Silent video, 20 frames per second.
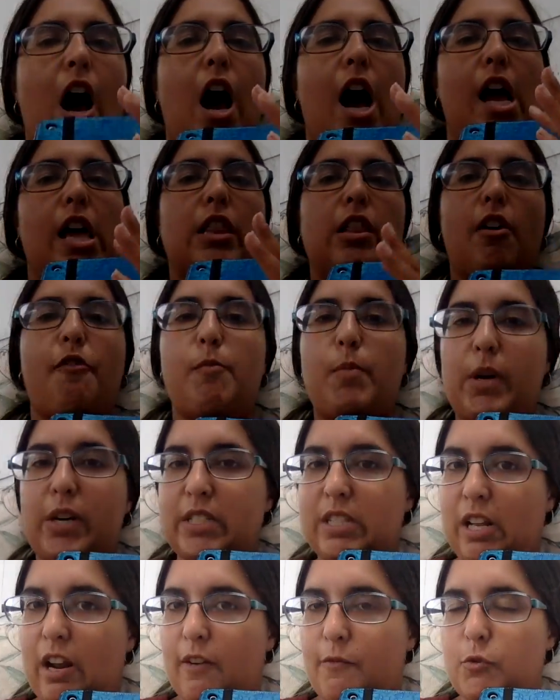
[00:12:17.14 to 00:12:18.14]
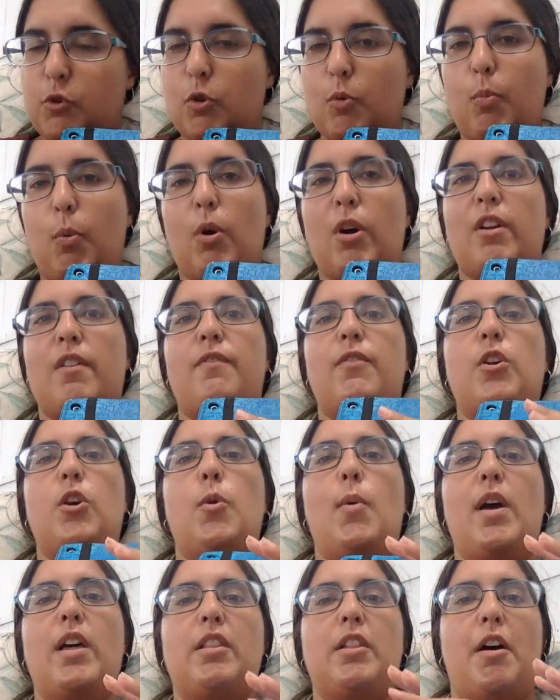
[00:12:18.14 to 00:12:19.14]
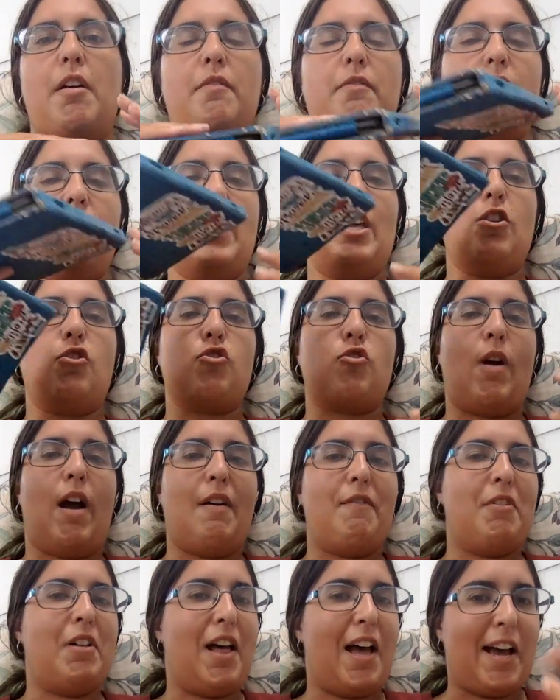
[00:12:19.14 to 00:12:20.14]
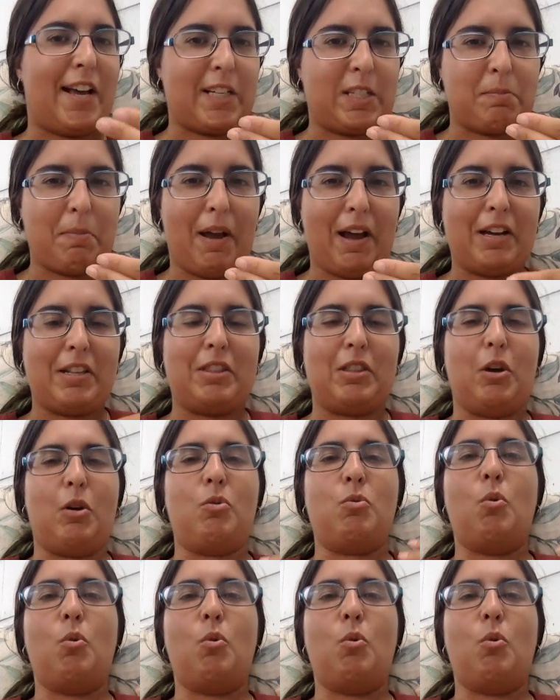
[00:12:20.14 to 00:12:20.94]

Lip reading: I love books that have dual point of view. I love the travel aspect, the